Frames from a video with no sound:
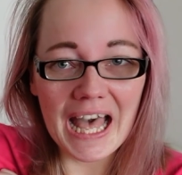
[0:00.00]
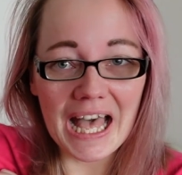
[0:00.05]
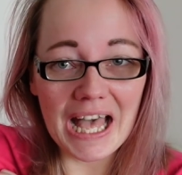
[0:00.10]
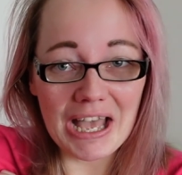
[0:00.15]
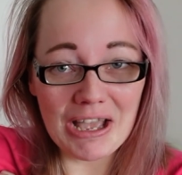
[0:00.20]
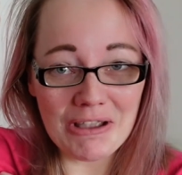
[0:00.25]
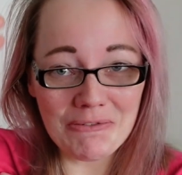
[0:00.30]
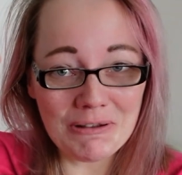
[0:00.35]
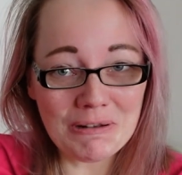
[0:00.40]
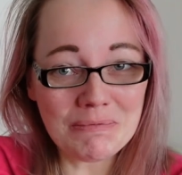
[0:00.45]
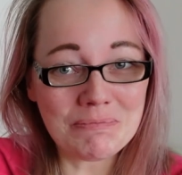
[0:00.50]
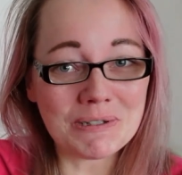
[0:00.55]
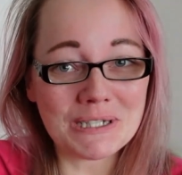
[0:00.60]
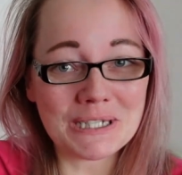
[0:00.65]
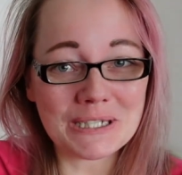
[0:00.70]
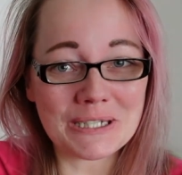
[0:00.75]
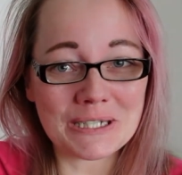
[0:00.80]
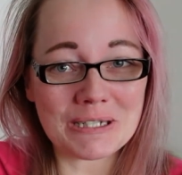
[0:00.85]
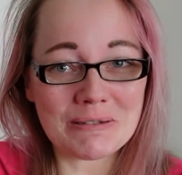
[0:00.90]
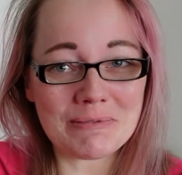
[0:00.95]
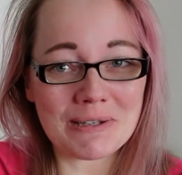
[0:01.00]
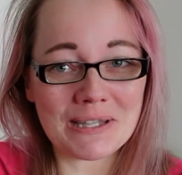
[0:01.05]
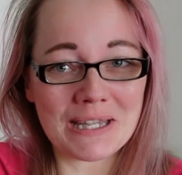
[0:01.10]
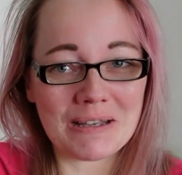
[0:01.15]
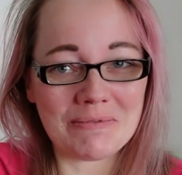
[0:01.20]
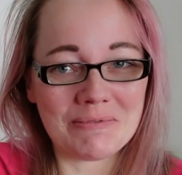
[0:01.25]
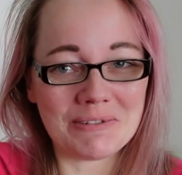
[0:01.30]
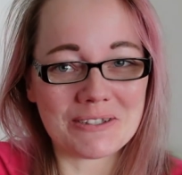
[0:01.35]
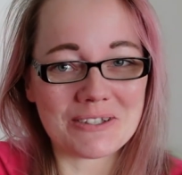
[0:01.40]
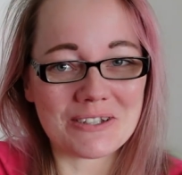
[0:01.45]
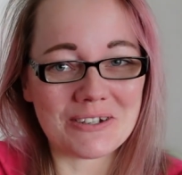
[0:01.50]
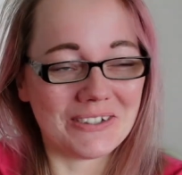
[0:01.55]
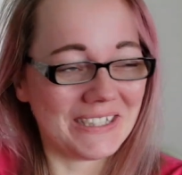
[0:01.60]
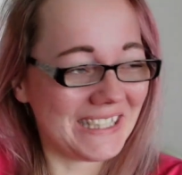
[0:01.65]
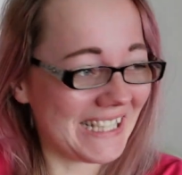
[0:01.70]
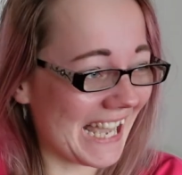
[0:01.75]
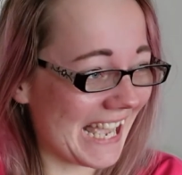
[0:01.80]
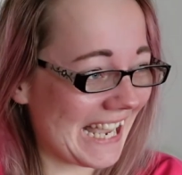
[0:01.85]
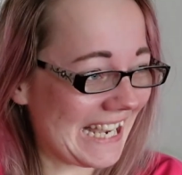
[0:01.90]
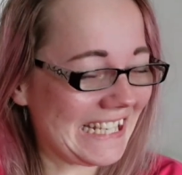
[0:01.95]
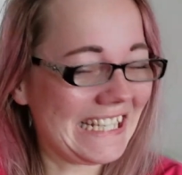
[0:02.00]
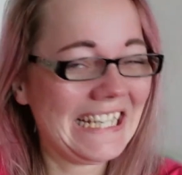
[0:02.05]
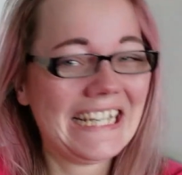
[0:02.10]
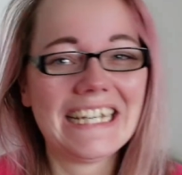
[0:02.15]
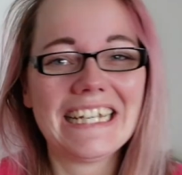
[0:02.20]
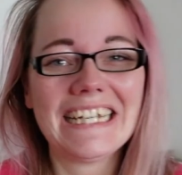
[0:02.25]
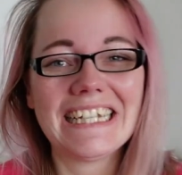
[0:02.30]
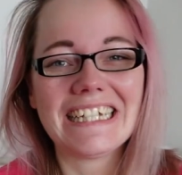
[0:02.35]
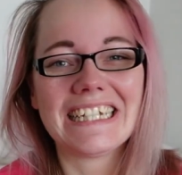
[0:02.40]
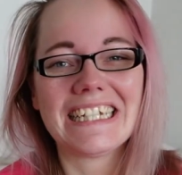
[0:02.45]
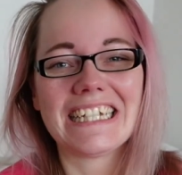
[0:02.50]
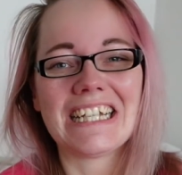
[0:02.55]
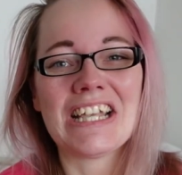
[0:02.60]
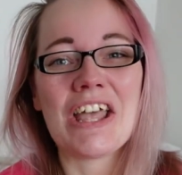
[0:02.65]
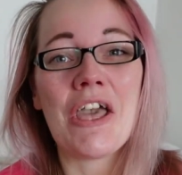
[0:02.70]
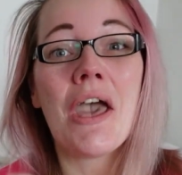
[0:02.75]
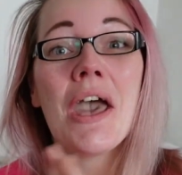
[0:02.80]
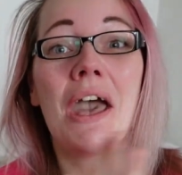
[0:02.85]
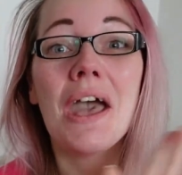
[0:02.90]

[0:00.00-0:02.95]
I feel pretty good about that one, so yay!